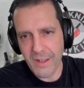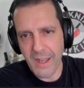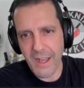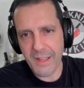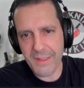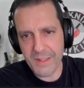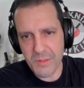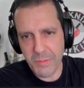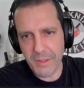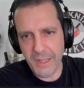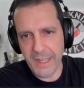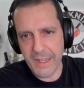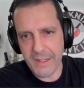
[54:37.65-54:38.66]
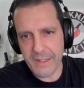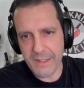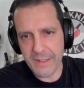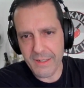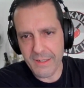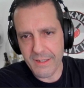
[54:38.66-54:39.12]
on this blade
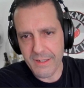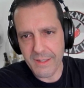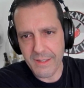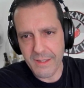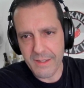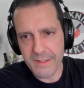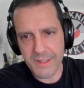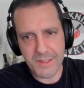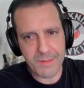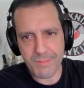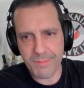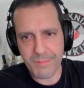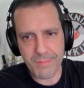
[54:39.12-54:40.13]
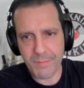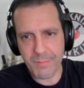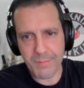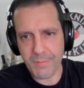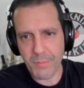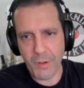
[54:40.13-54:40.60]
just
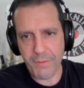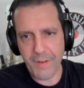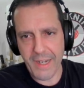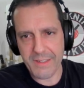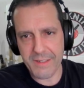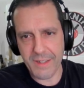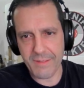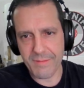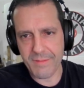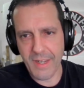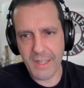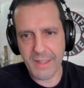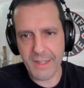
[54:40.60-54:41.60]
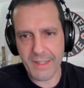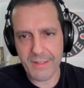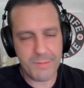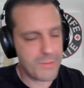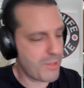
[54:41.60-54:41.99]
perfects it, I think.